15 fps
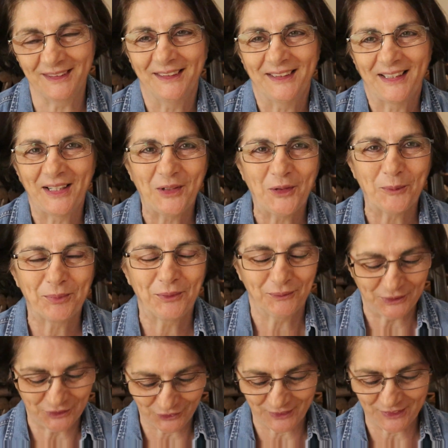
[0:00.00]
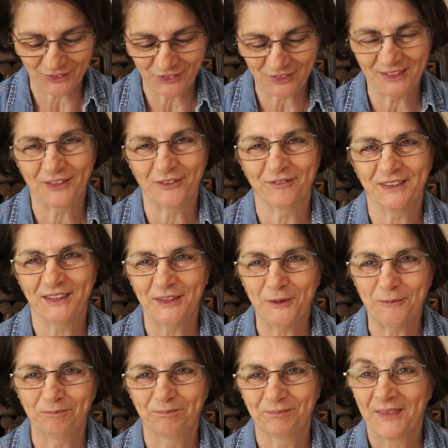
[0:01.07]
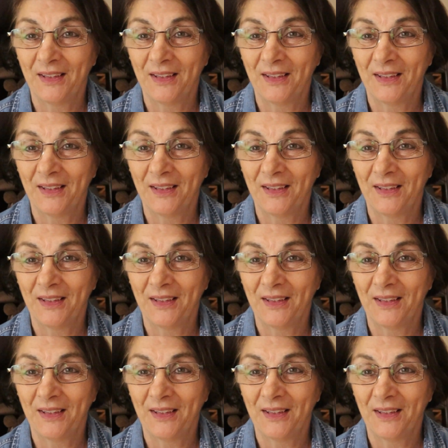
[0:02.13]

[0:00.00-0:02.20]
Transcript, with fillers: I hope you enjoyed this little video,